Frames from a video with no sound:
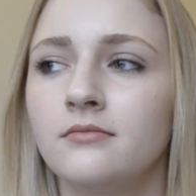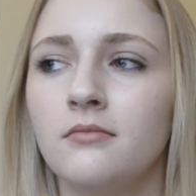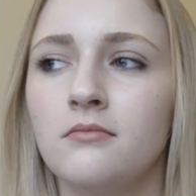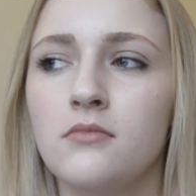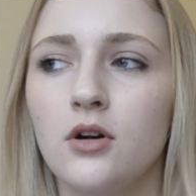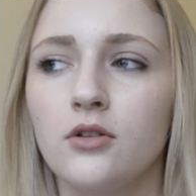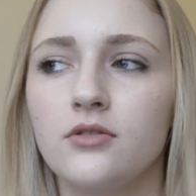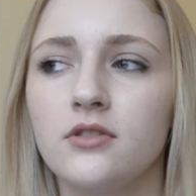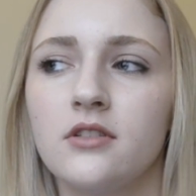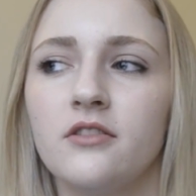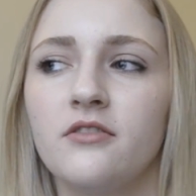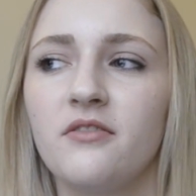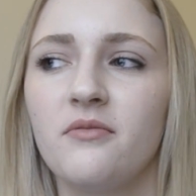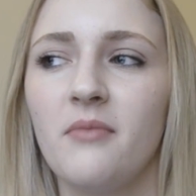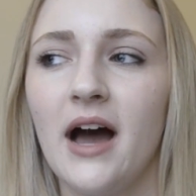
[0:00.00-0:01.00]
most
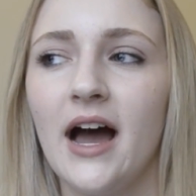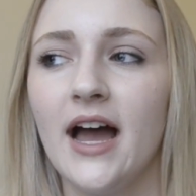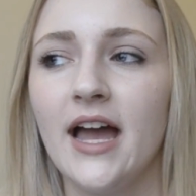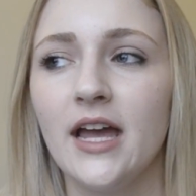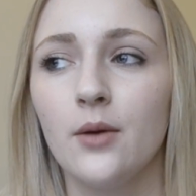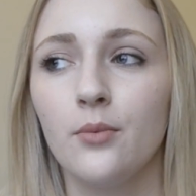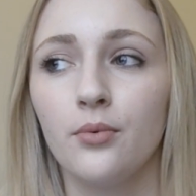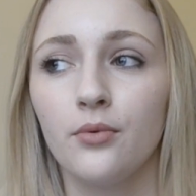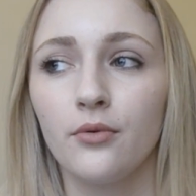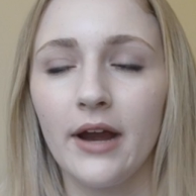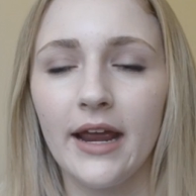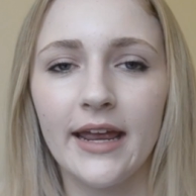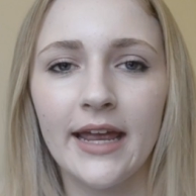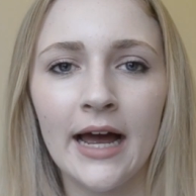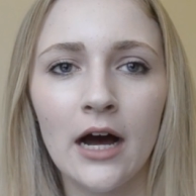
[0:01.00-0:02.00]
of my
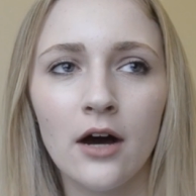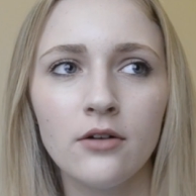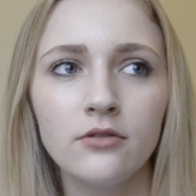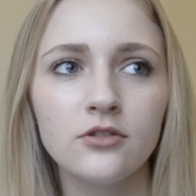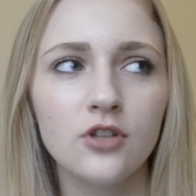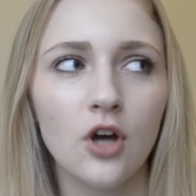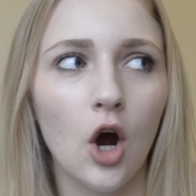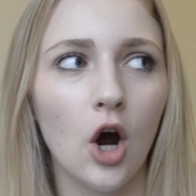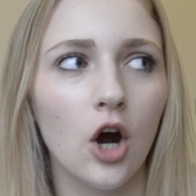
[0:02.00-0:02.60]
breakouts